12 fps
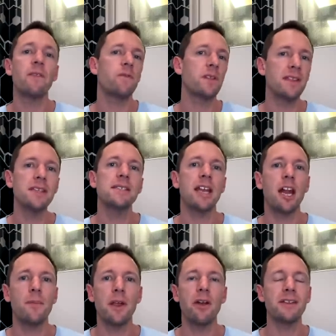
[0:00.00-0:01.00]
And for this
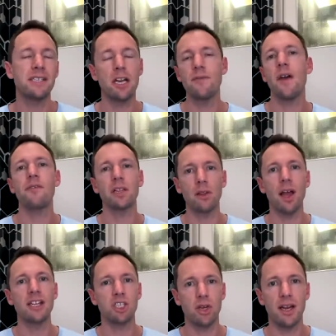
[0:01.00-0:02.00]
setup here, instead of having the
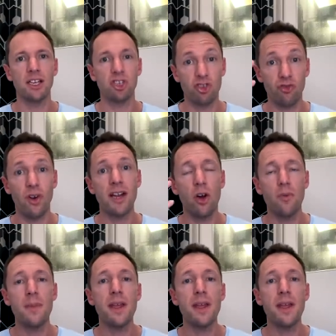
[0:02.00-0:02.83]
light shining straight on